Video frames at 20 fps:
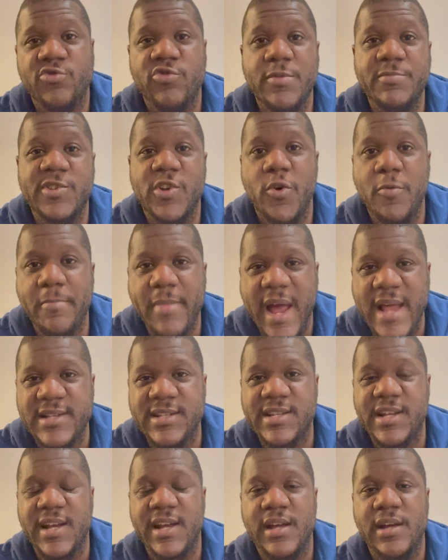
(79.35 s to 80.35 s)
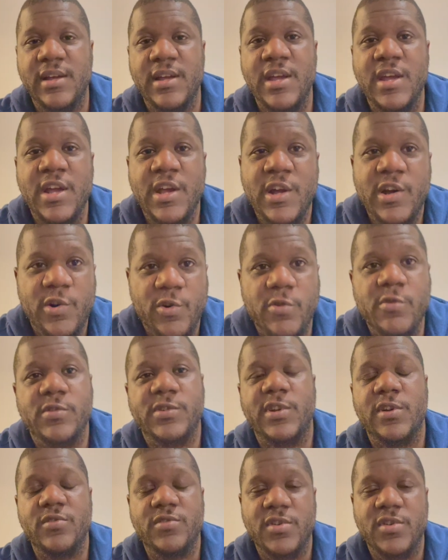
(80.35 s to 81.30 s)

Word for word: Crypto Banter also